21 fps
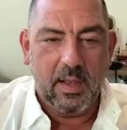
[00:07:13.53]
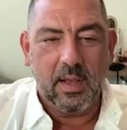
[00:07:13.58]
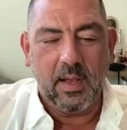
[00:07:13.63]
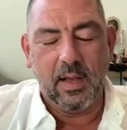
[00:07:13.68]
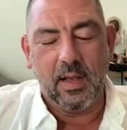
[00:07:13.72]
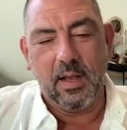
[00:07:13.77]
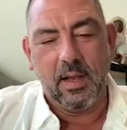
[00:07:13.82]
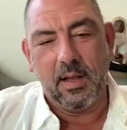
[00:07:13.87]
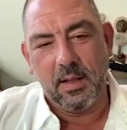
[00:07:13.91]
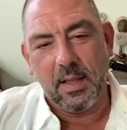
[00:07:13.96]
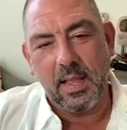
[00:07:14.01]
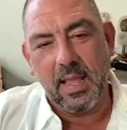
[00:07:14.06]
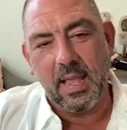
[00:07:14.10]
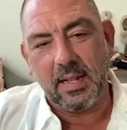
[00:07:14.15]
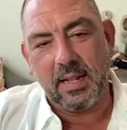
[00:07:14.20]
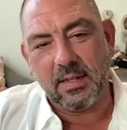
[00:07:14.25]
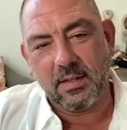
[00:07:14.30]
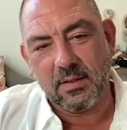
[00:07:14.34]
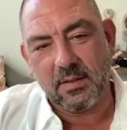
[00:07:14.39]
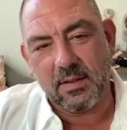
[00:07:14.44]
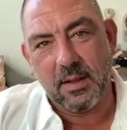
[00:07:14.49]

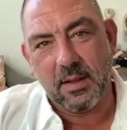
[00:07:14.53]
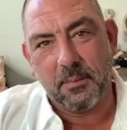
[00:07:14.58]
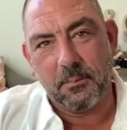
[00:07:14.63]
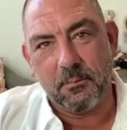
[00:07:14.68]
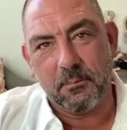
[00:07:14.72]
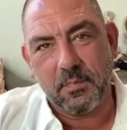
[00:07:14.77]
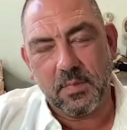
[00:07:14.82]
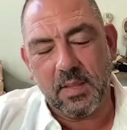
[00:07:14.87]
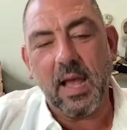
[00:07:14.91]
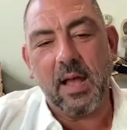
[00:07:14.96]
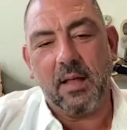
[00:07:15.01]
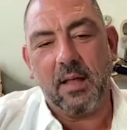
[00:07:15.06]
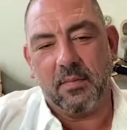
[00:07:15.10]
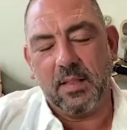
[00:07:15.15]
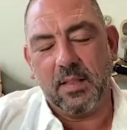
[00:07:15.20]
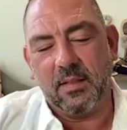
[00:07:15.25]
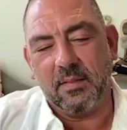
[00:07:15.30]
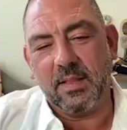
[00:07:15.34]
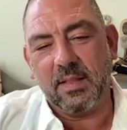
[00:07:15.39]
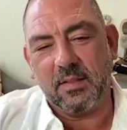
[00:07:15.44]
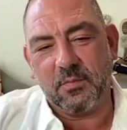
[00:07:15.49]

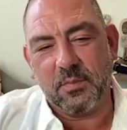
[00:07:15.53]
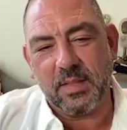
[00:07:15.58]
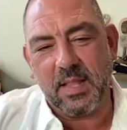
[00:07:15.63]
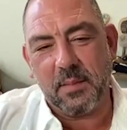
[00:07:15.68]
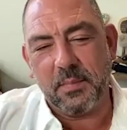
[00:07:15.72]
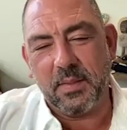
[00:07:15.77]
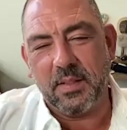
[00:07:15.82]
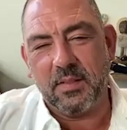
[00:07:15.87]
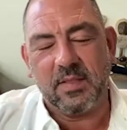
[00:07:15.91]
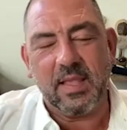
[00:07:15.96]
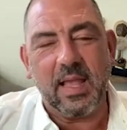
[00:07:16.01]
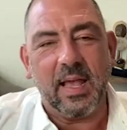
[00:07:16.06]
That's what that means.